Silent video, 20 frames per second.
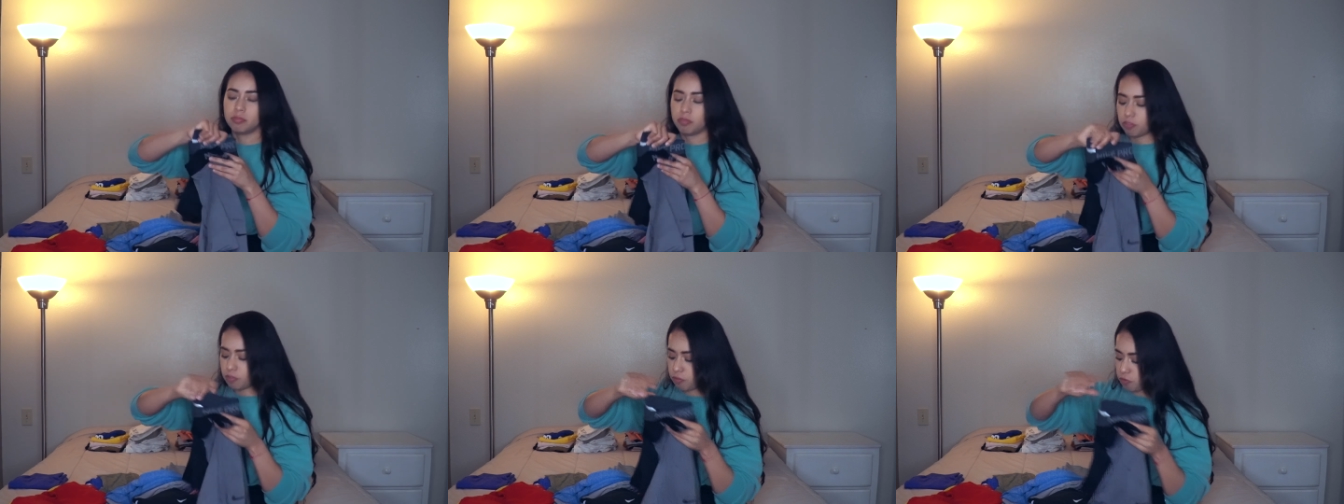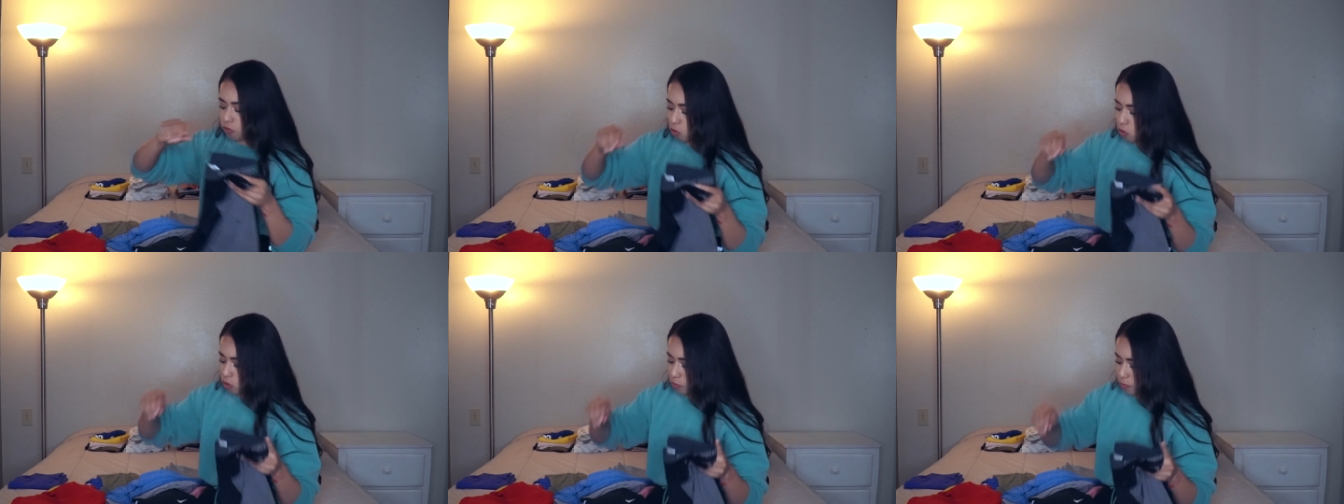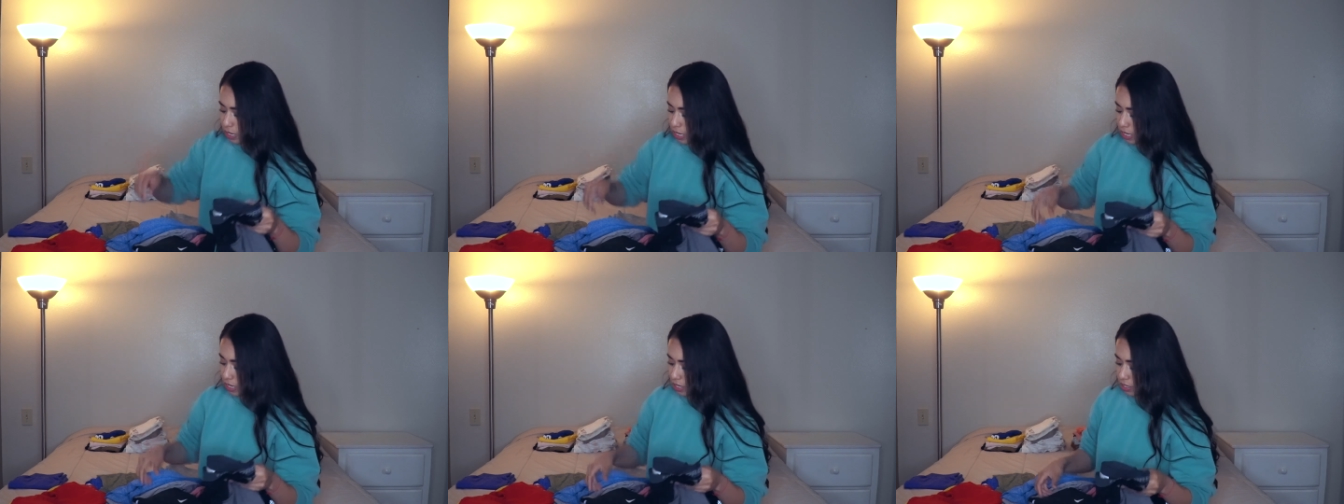four
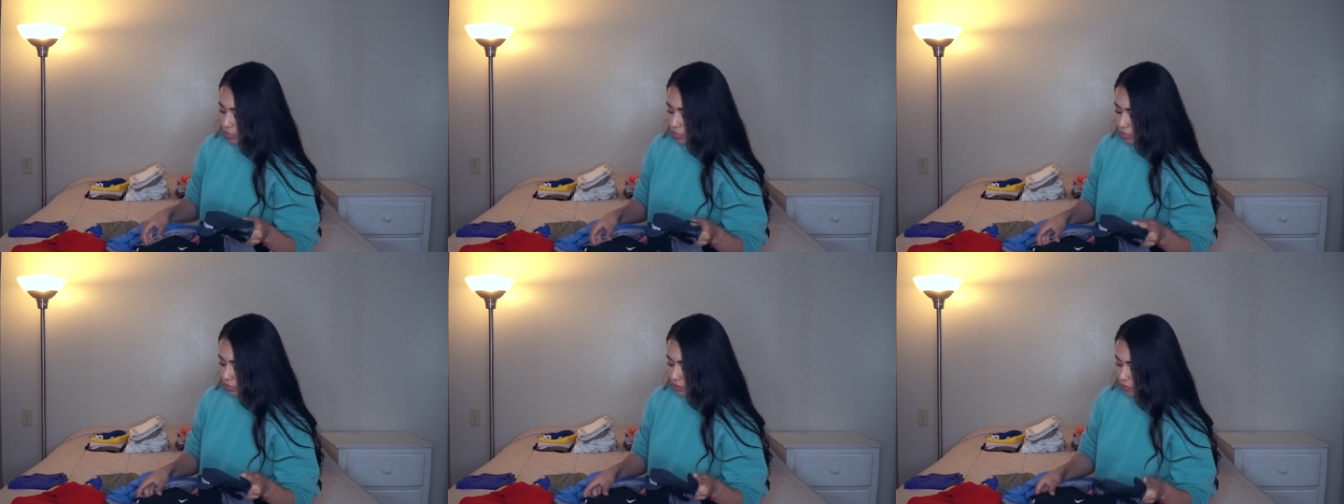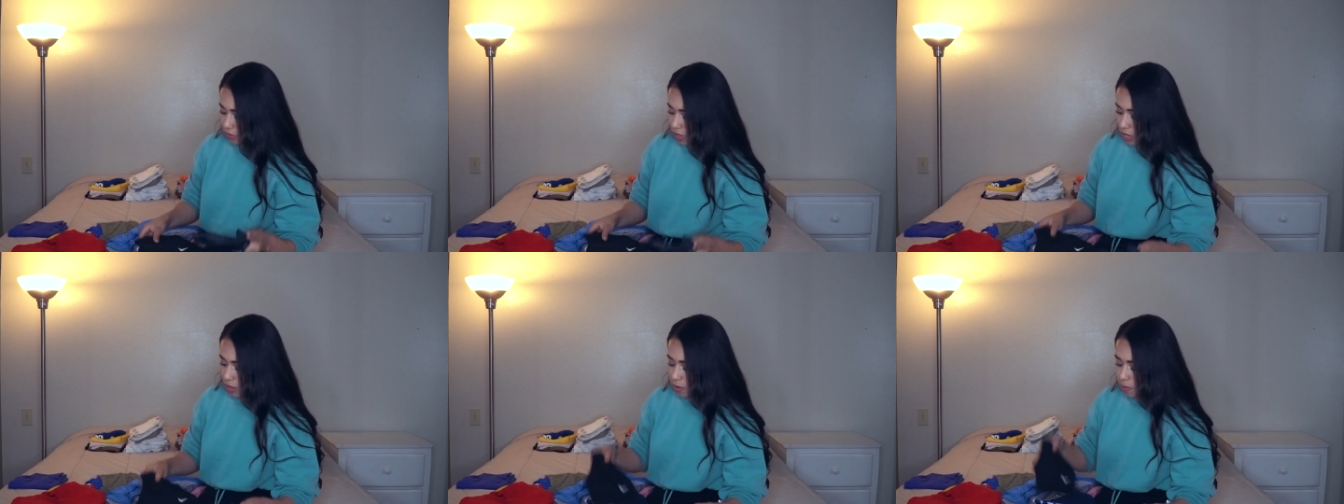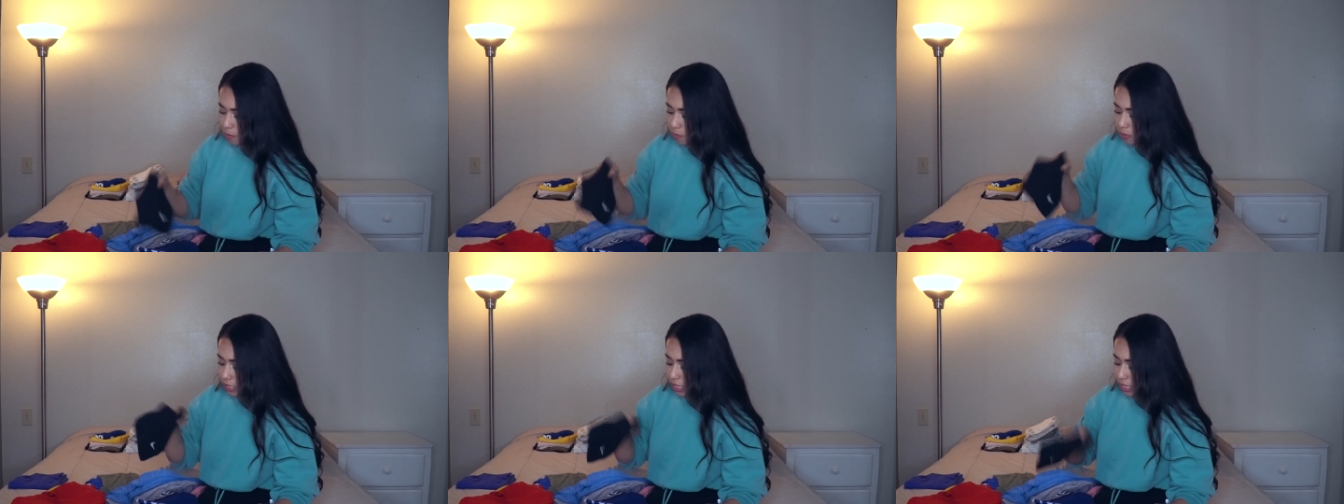pairs of
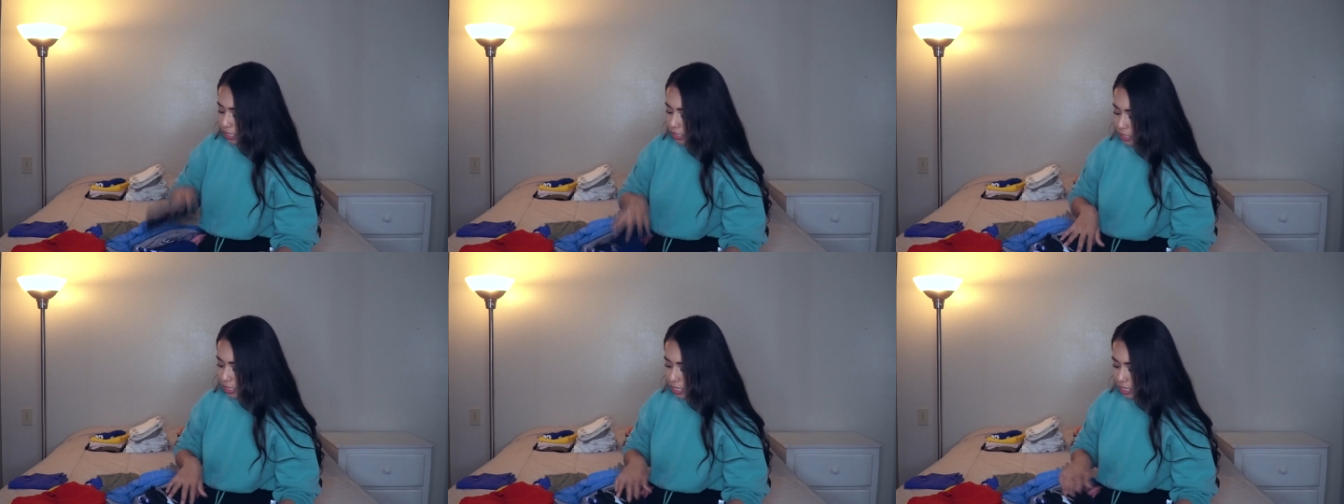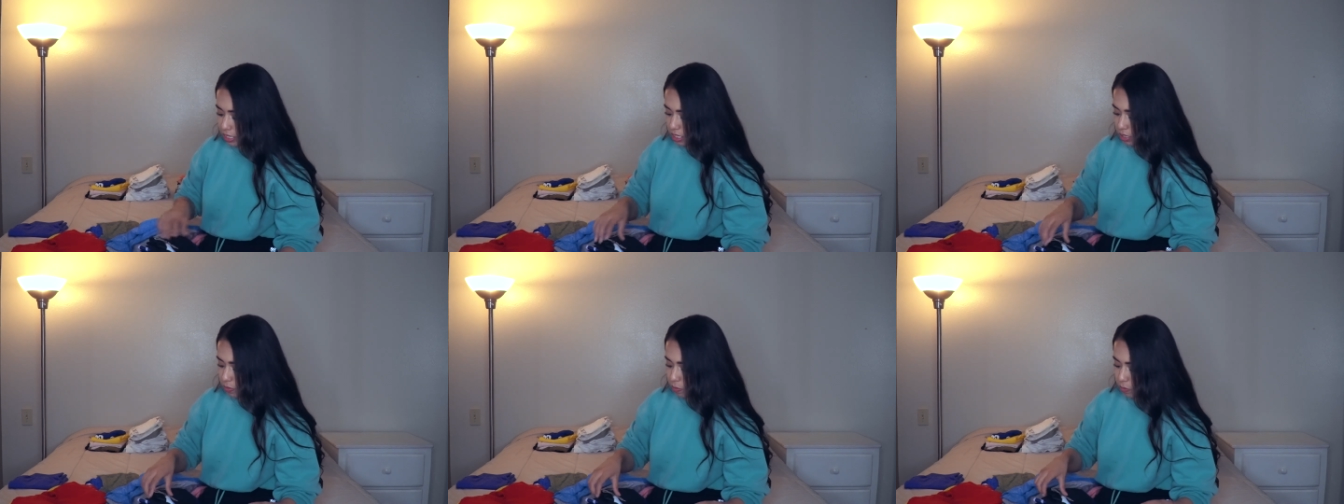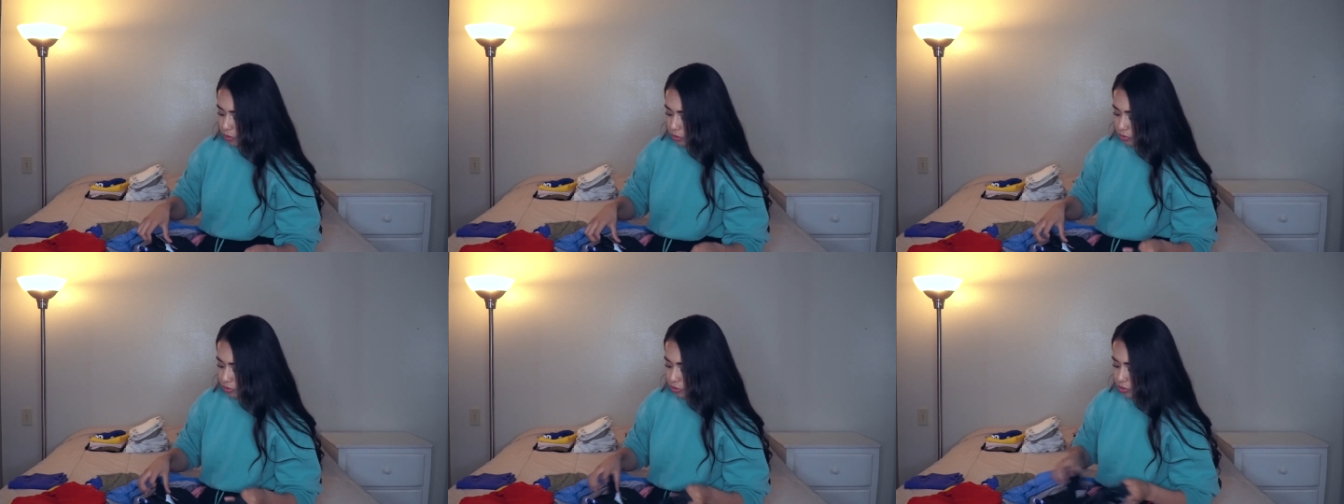black Nike
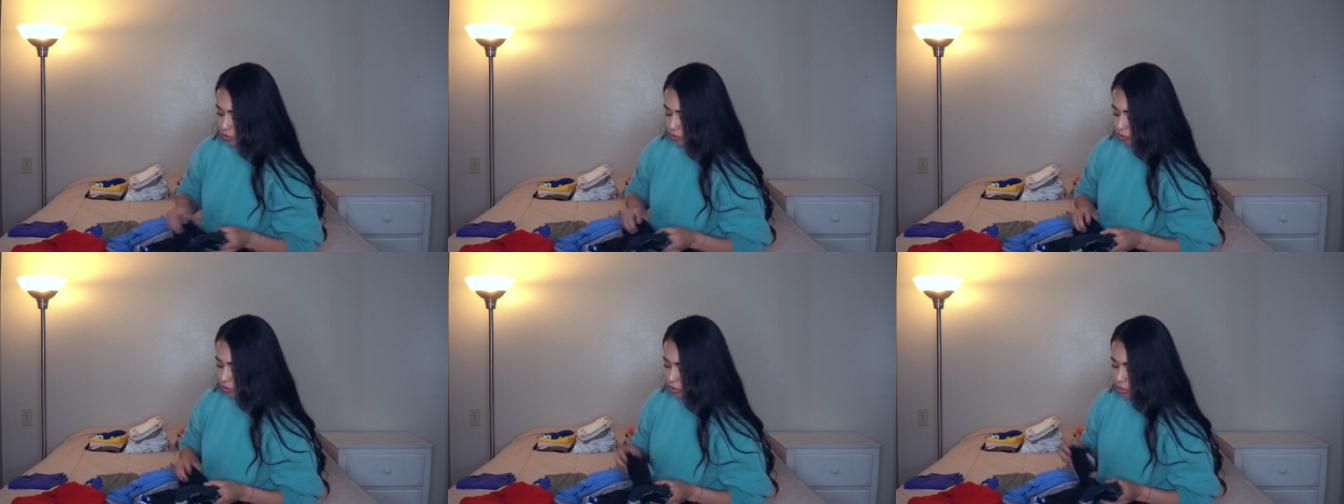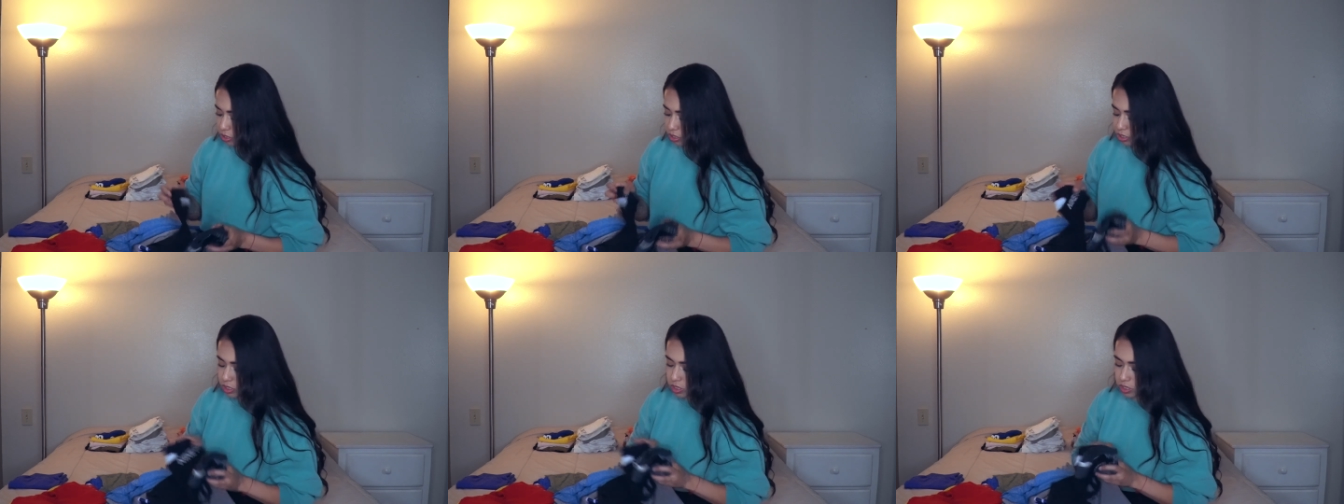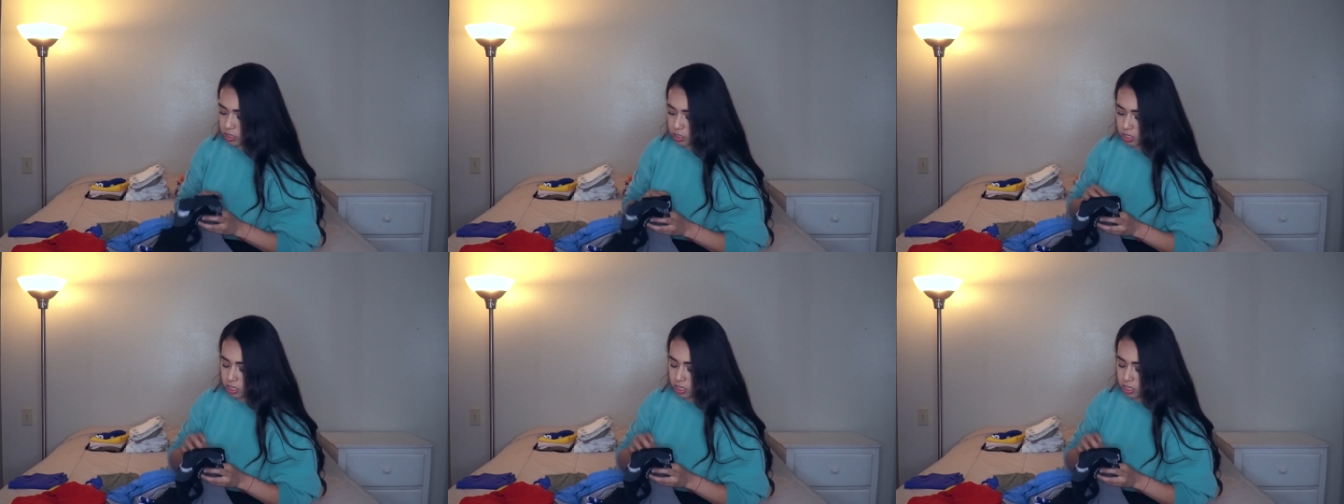Pro shorts.